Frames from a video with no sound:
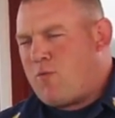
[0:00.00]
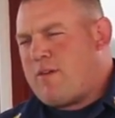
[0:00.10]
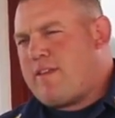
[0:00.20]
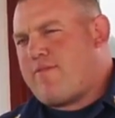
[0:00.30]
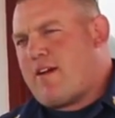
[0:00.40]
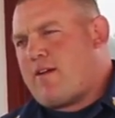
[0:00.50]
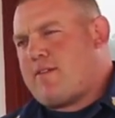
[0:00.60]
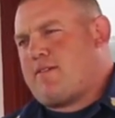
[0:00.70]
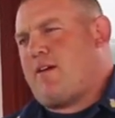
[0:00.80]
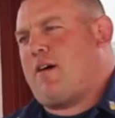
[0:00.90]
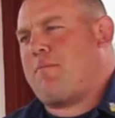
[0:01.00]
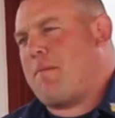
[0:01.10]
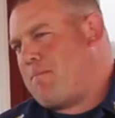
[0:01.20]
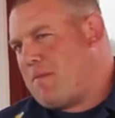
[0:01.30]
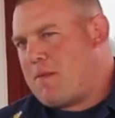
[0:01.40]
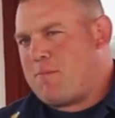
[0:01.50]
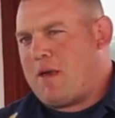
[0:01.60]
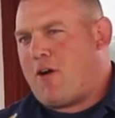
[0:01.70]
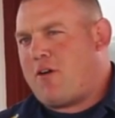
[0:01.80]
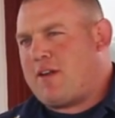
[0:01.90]
It really varies. Um, it'd
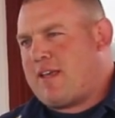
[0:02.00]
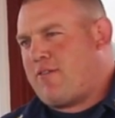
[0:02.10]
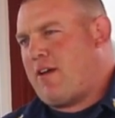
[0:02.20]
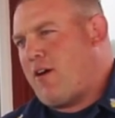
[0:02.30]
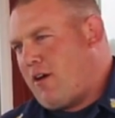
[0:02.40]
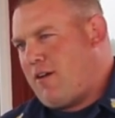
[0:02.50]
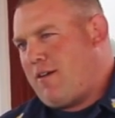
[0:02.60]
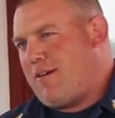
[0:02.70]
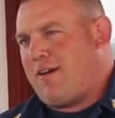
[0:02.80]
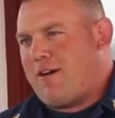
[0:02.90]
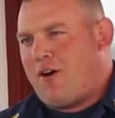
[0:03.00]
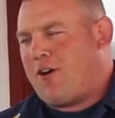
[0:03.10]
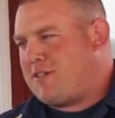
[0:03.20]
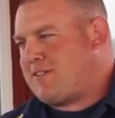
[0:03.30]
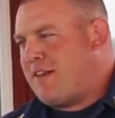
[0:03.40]
be hard to give it yeah. a hard